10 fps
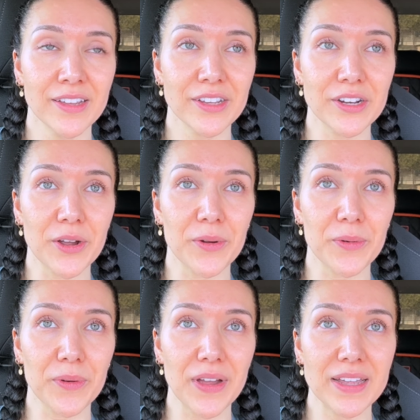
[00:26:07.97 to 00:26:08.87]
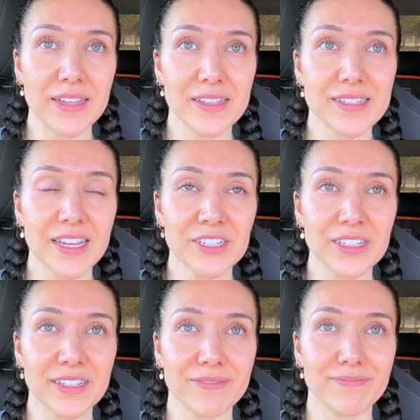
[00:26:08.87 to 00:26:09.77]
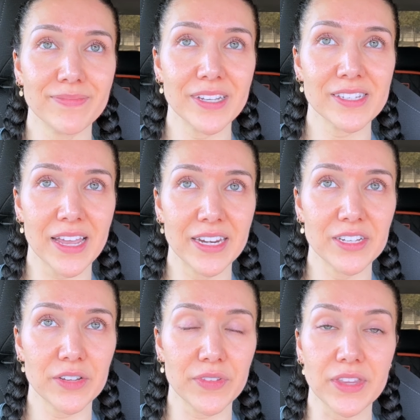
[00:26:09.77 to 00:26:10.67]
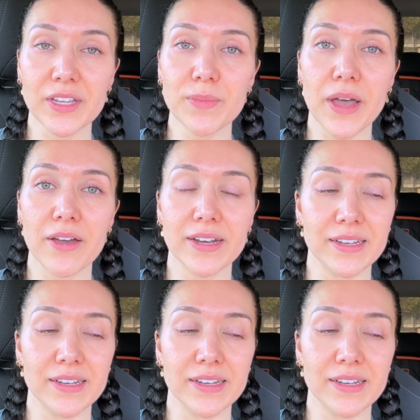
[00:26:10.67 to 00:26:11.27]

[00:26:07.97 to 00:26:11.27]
you know, is actually exciting to even think about.